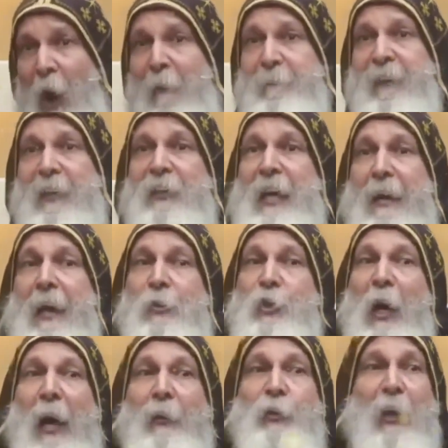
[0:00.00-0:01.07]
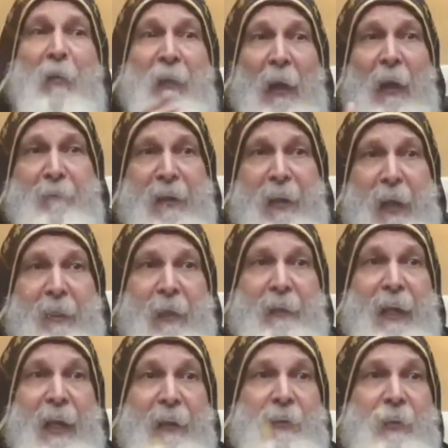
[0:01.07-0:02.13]
prophet is going to judge the living and the
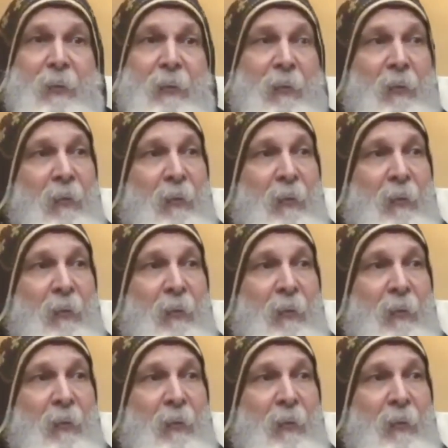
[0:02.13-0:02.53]
dead.